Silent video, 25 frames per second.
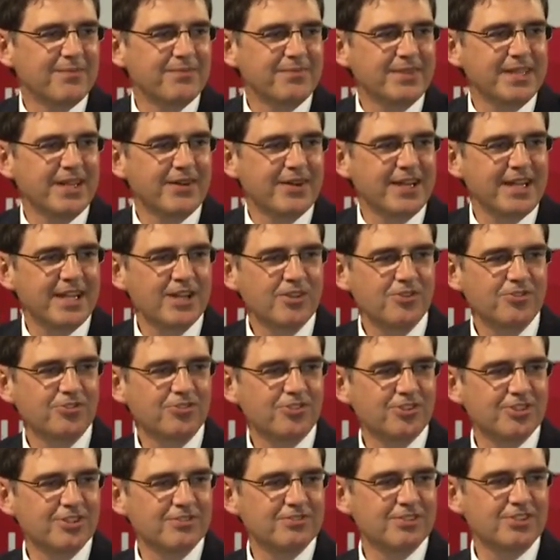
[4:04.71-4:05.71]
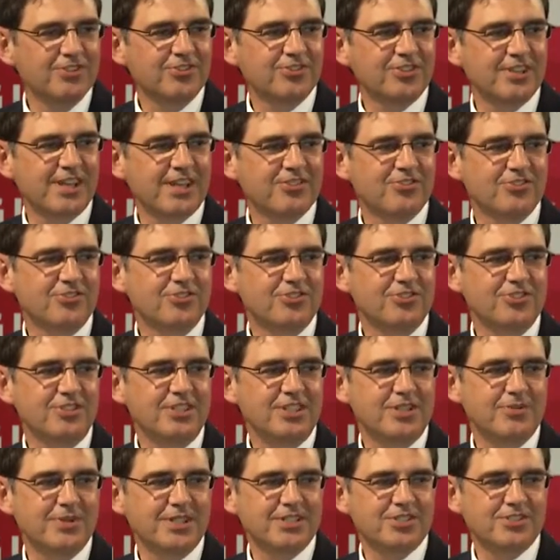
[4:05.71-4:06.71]
Now, a health service has a duty
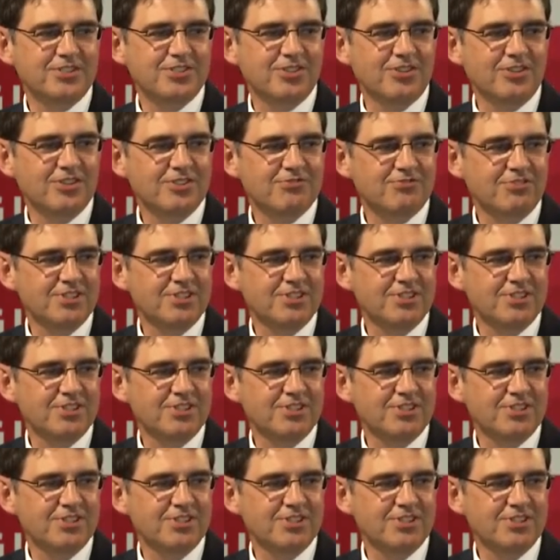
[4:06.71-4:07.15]
to exercise